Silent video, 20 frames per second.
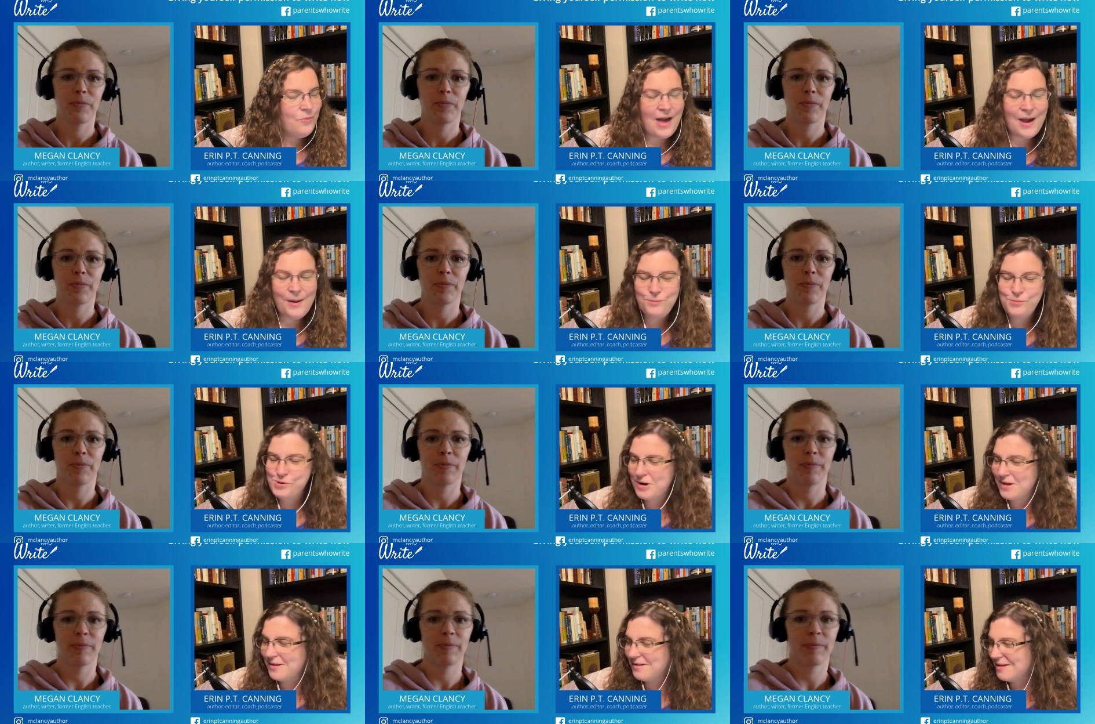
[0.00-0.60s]
Speaker 1: that
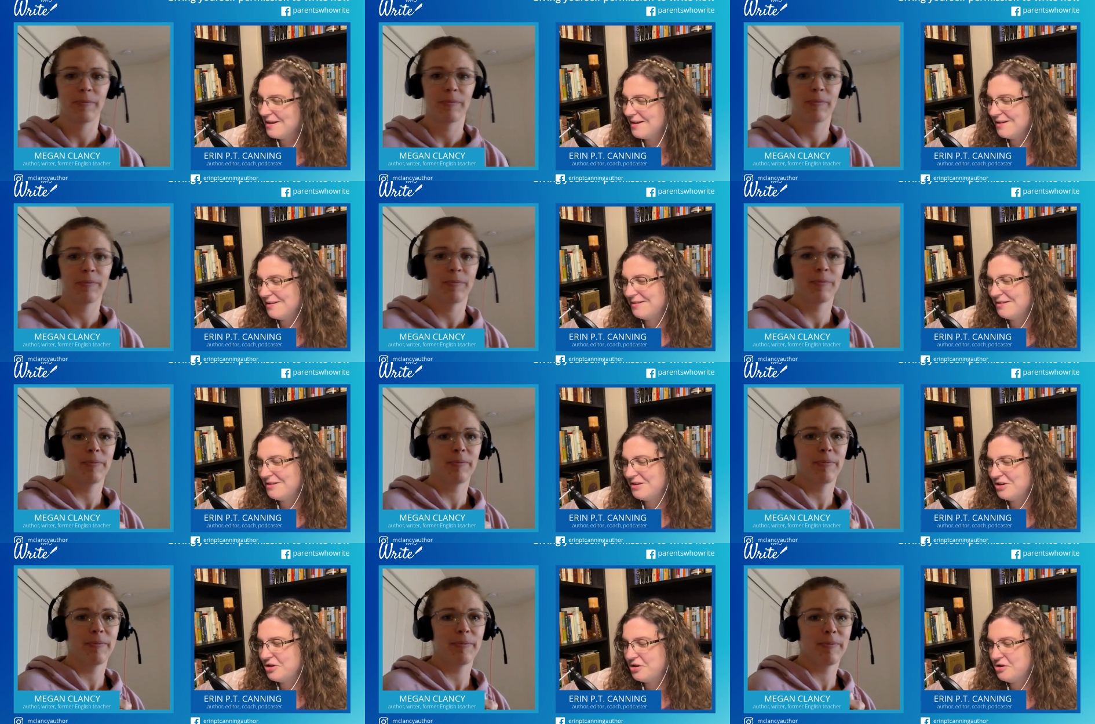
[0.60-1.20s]
brings
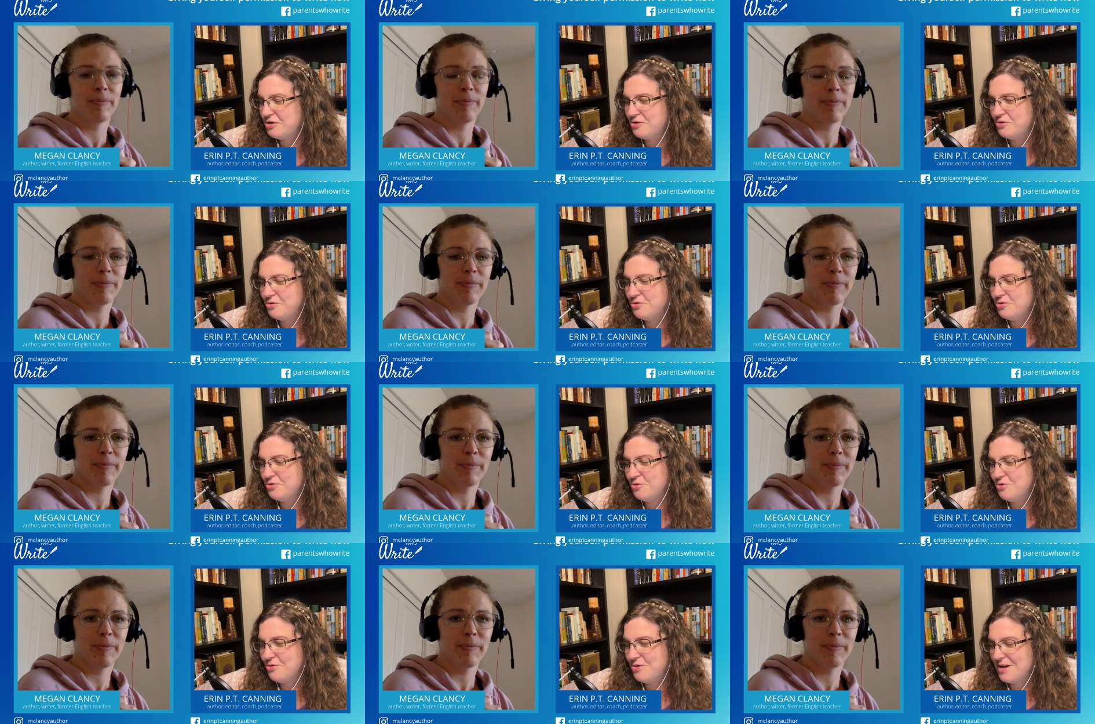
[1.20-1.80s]
us
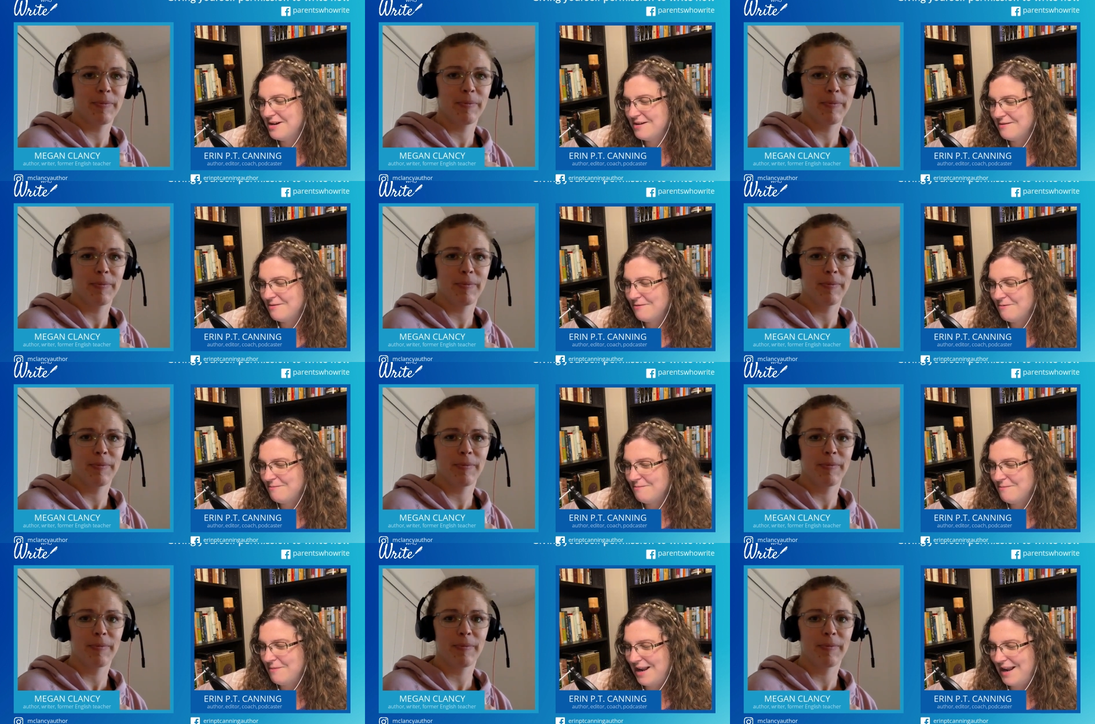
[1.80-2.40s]
to
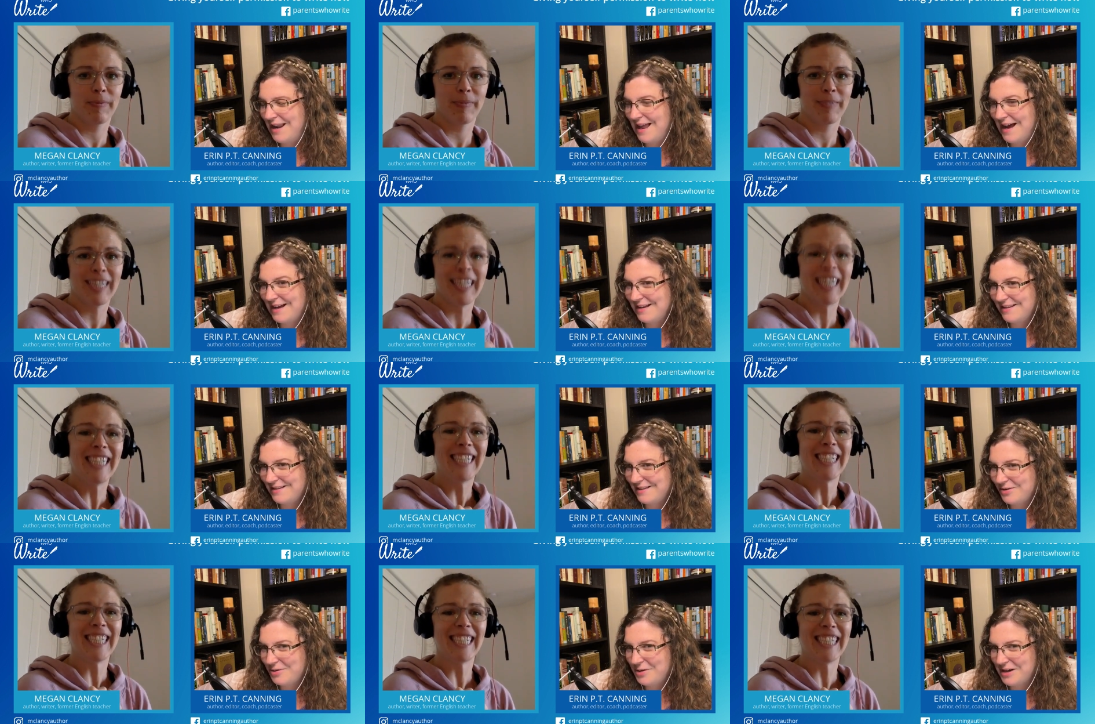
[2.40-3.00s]
my
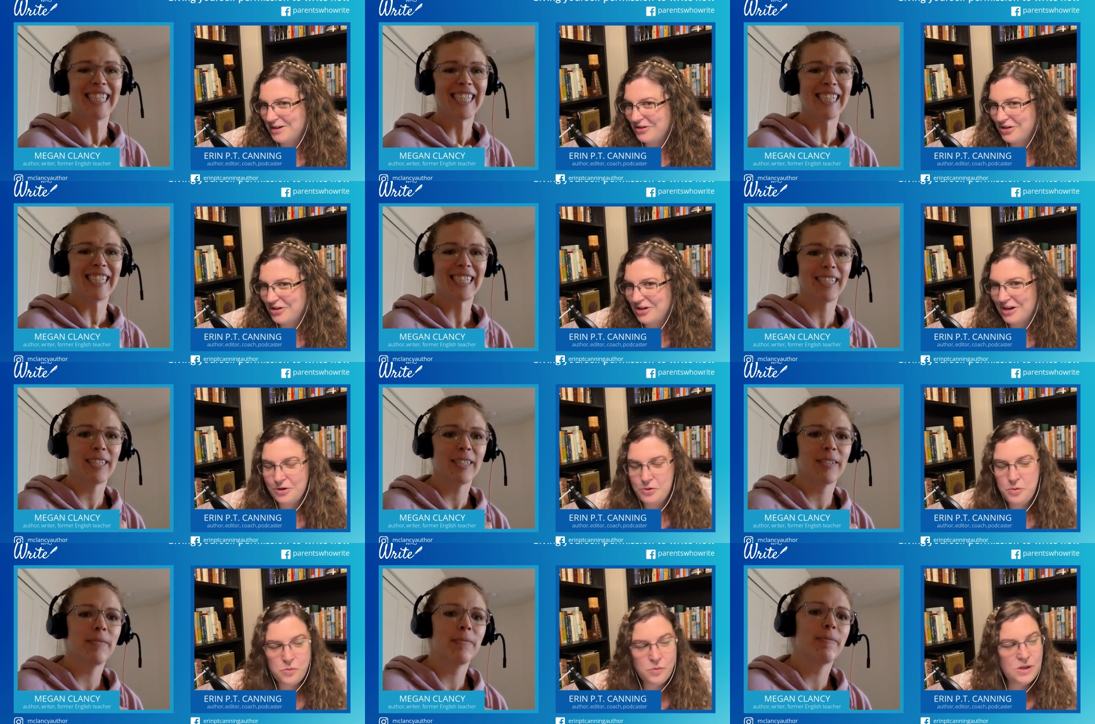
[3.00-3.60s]
last
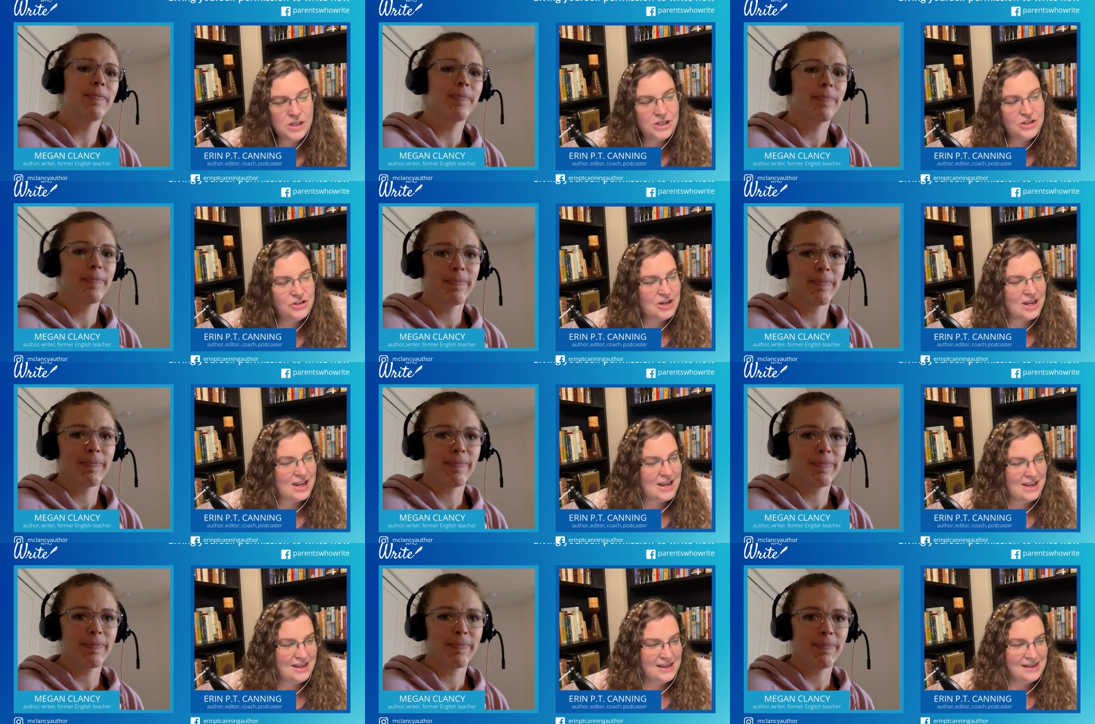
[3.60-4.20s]
question, which
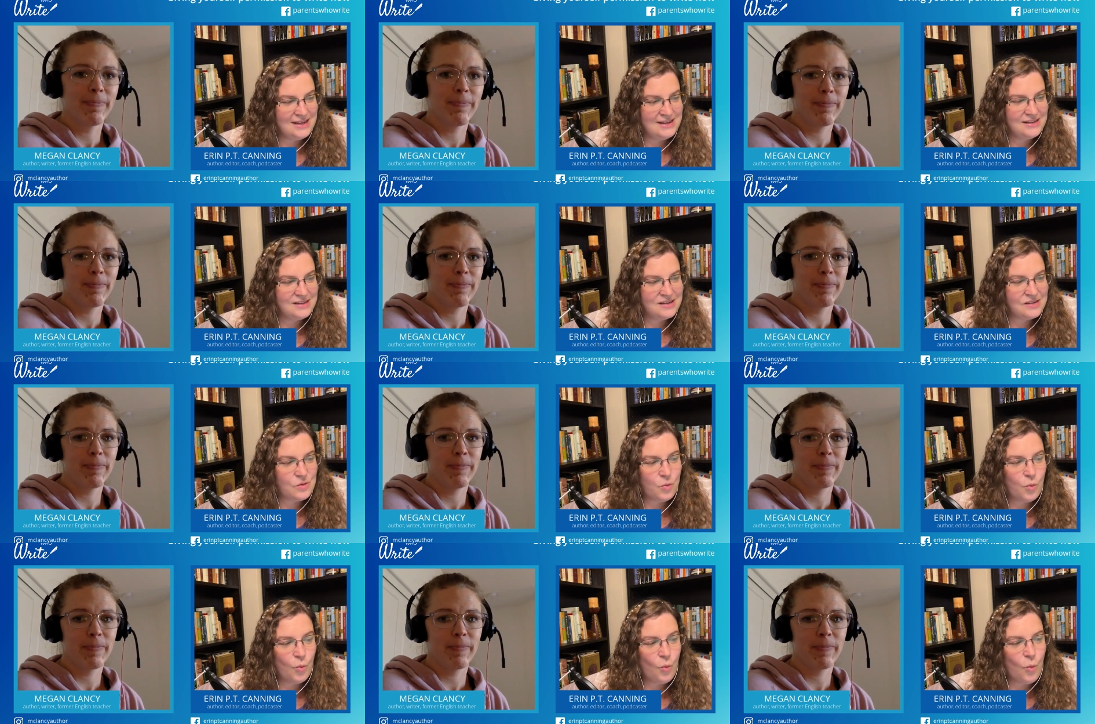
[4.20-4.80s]

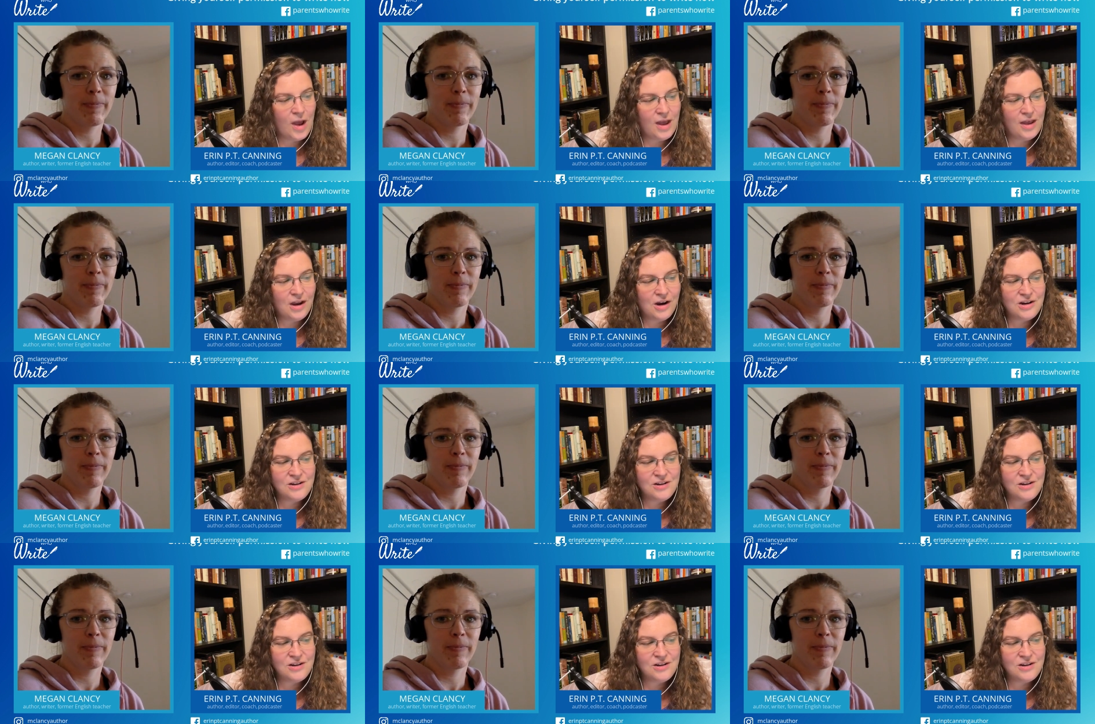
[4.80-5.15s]
is what